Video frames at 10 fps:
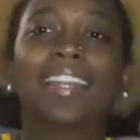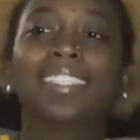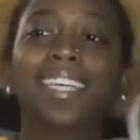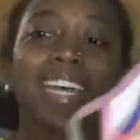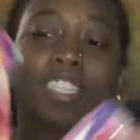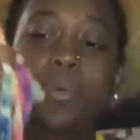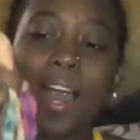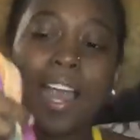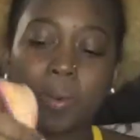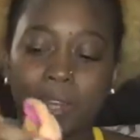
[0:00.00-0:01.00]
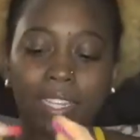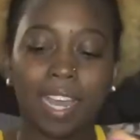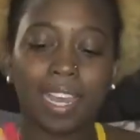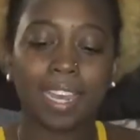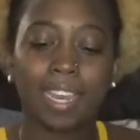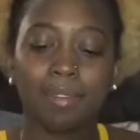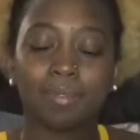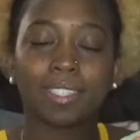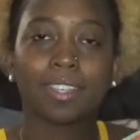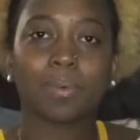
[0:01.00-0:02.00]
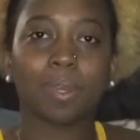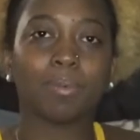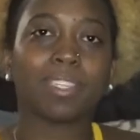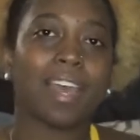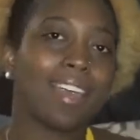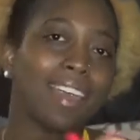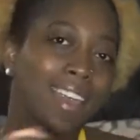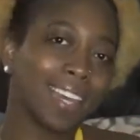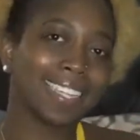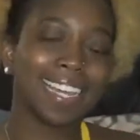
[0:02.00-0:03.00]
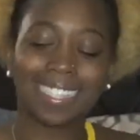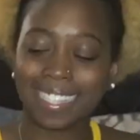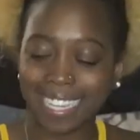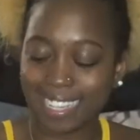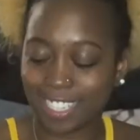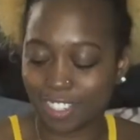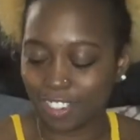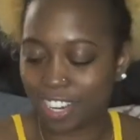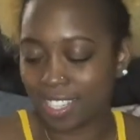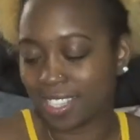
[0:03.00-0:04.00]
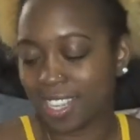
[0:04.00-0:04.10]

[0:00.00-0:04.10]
this is actually why I went I came to the website because I had seen this dress